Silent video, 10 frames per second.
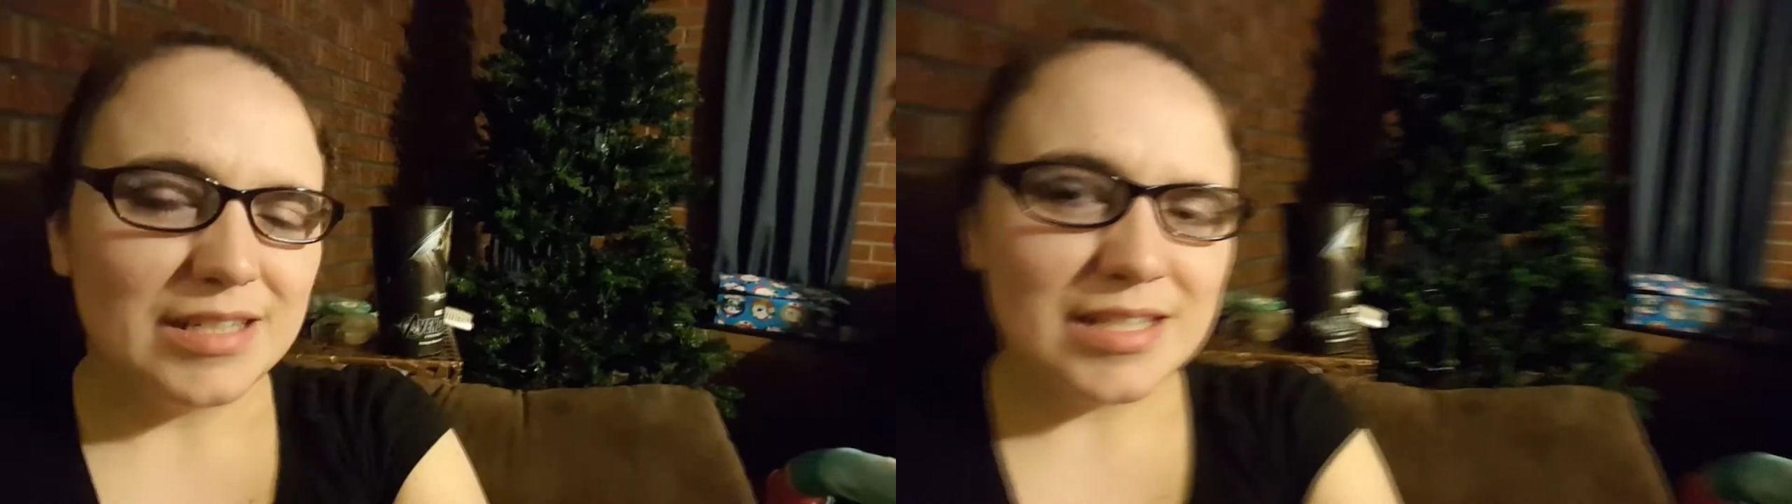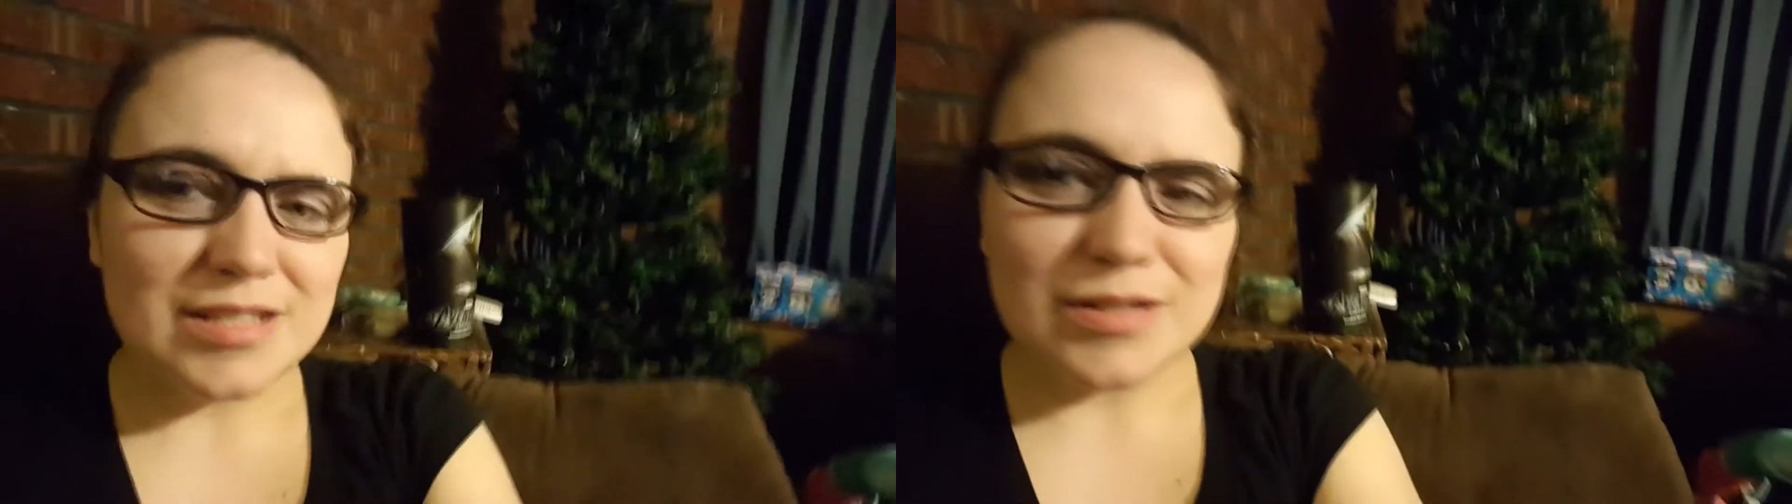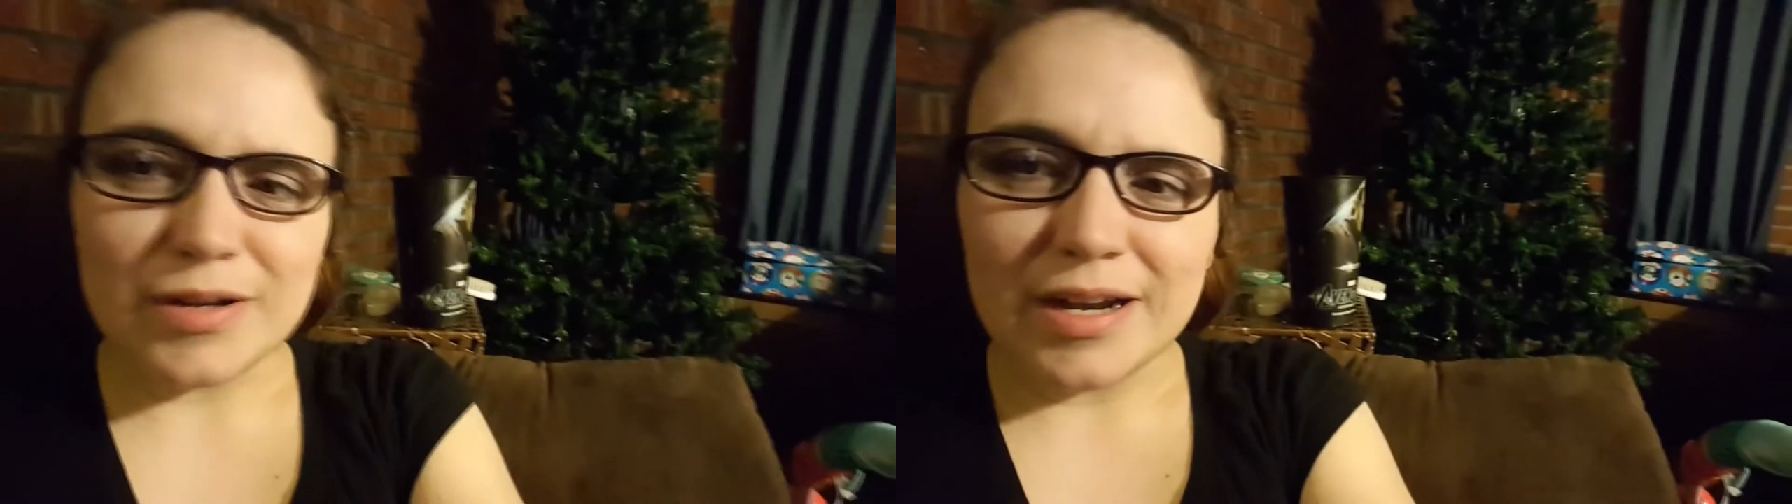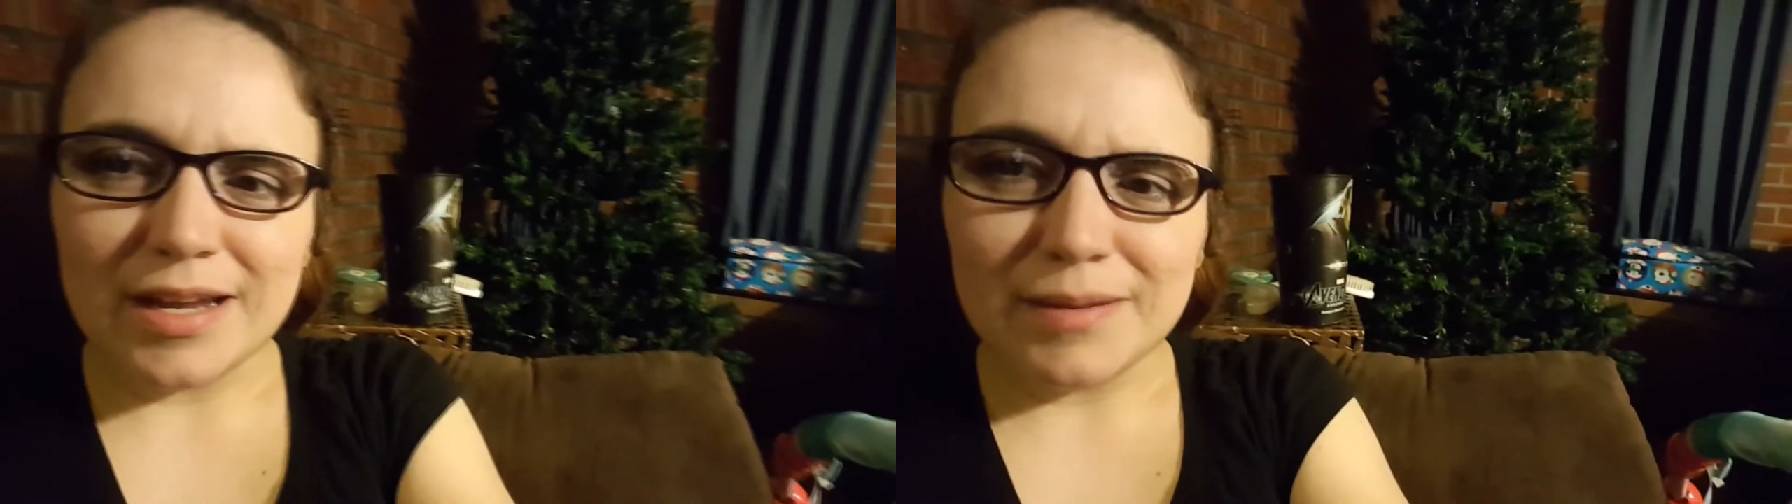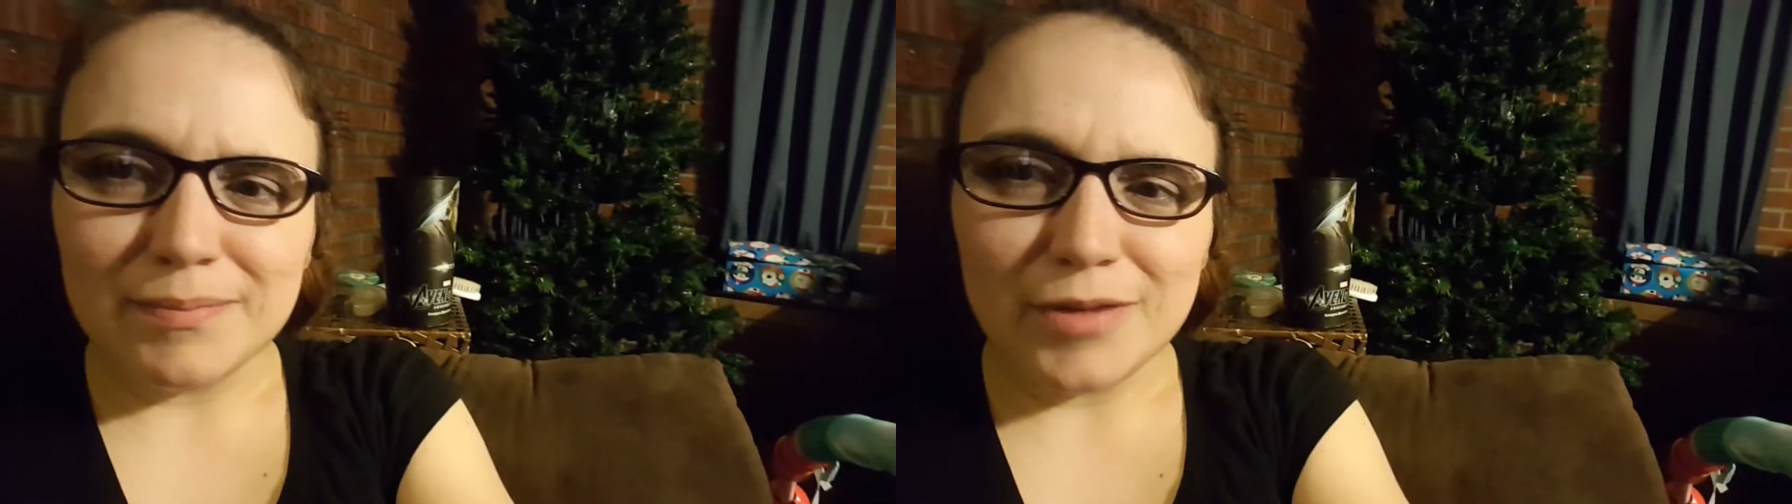
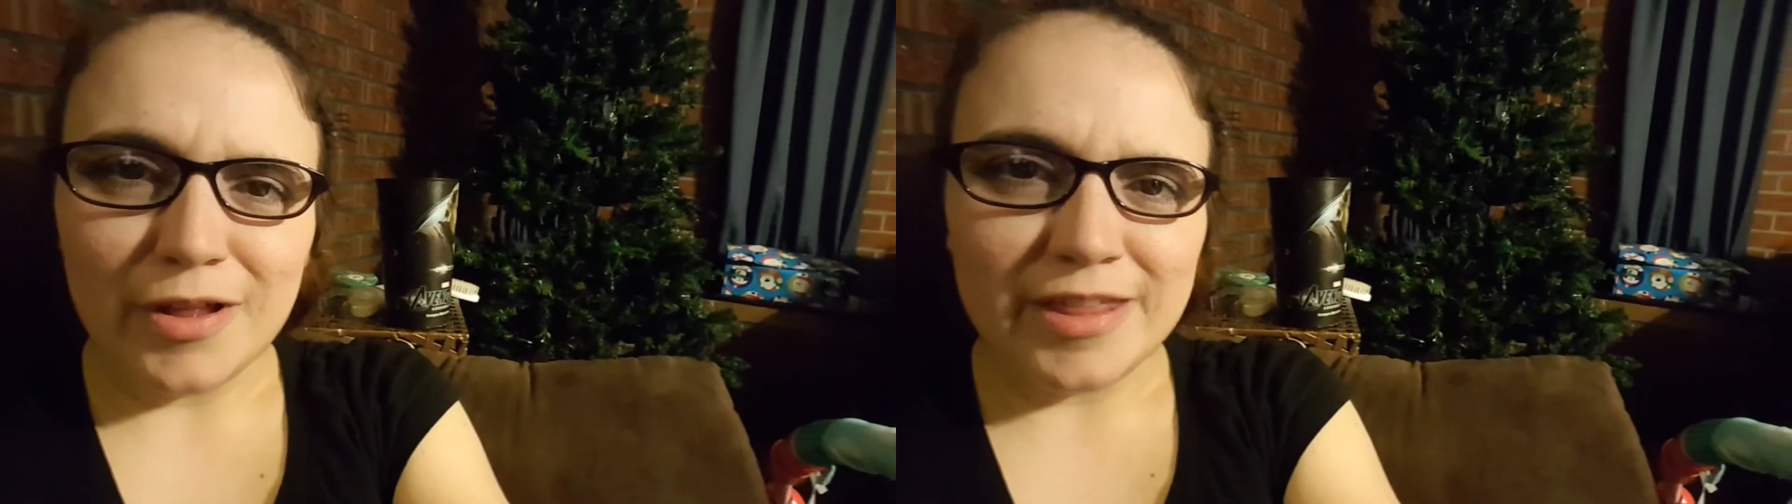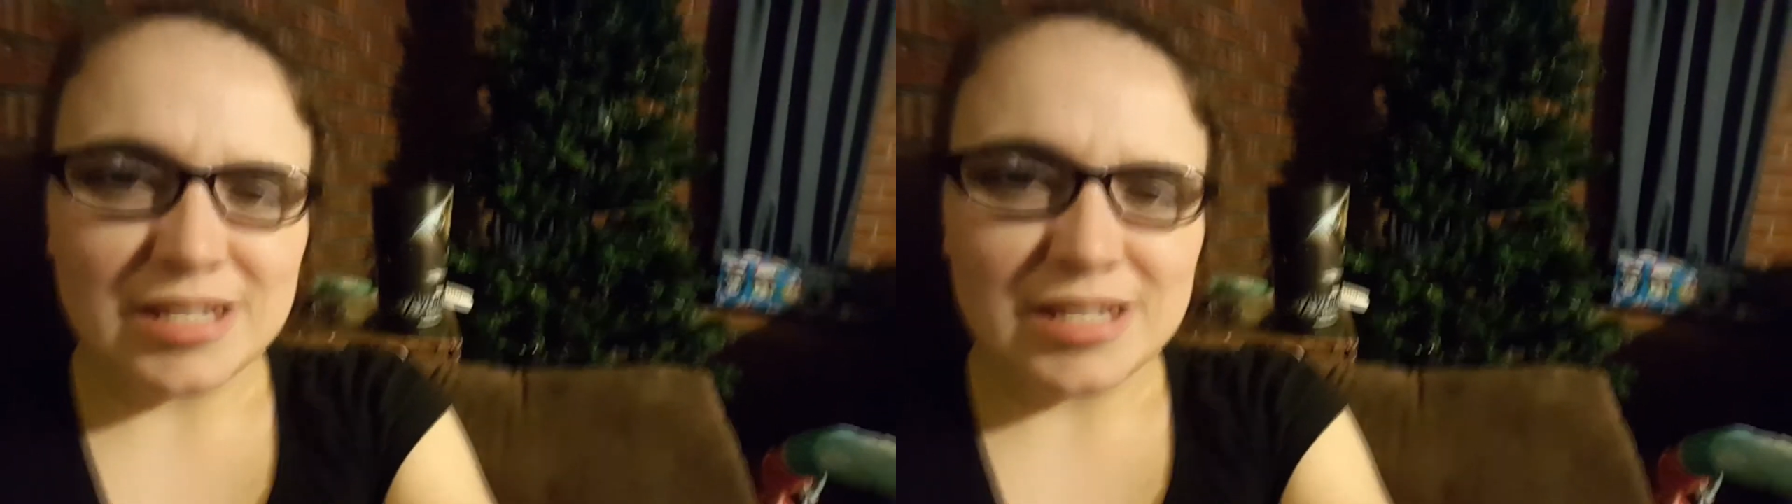Instagram. All that